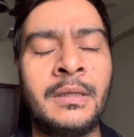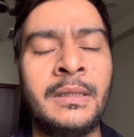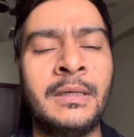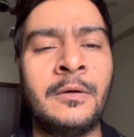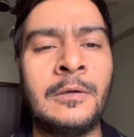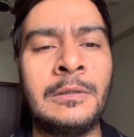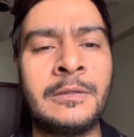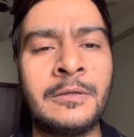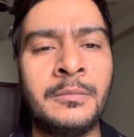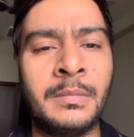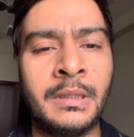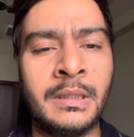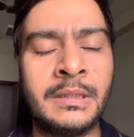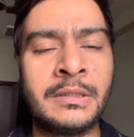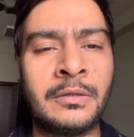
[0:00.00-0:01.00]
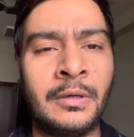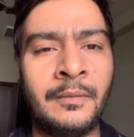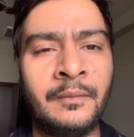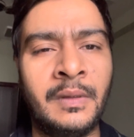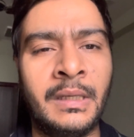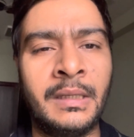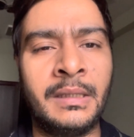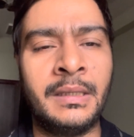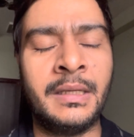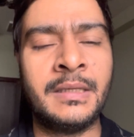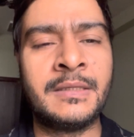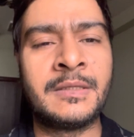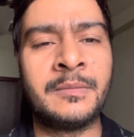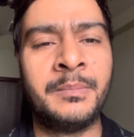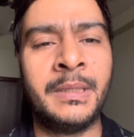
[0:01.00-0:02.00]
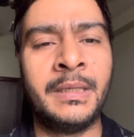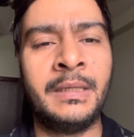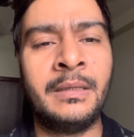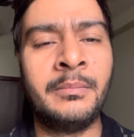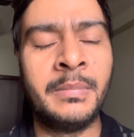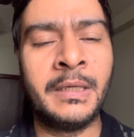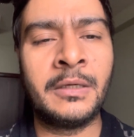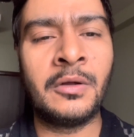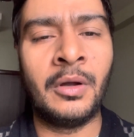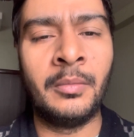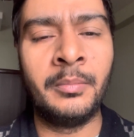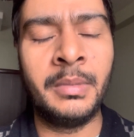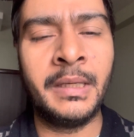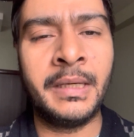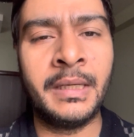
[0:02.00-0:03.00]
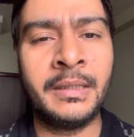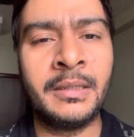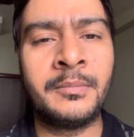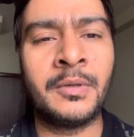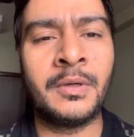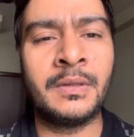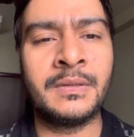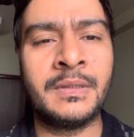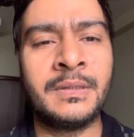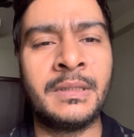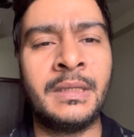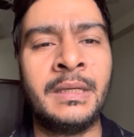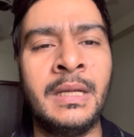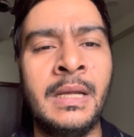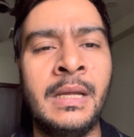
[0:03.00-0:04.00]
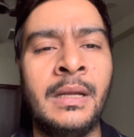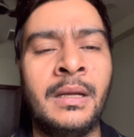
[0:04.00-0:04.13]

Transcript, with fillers: and also merge conflict is bit bit complicated process and